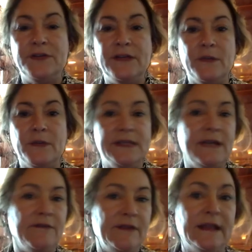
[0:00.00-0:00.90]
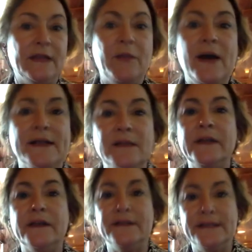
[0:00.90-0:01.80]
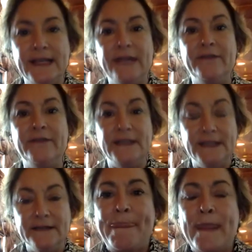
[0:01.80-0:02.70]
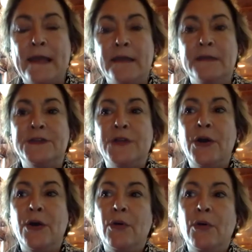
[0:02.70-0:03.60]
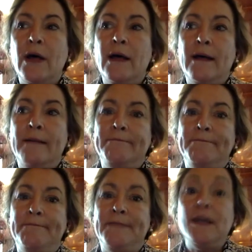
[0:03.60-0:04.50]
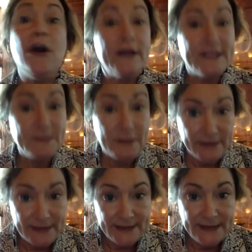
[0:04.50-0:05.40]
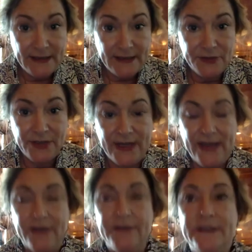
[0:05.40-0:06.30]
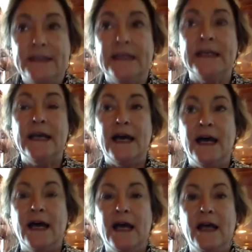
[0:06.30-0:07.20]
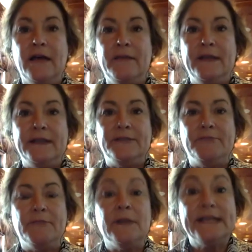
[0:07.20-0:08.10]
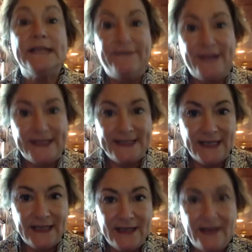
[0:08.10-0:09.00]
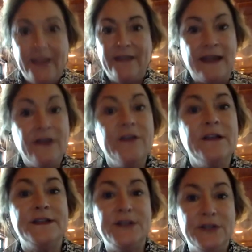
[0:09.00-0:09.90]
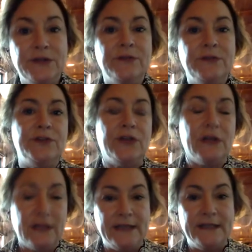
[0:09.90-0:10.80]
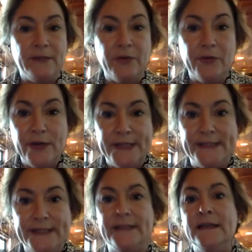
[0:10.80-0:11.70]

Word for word: almost everything they possibly could save, they did. So um, the art experience at the Ocean House um, is multifaceted. Thank goodness to Chuck and Deborah Royce.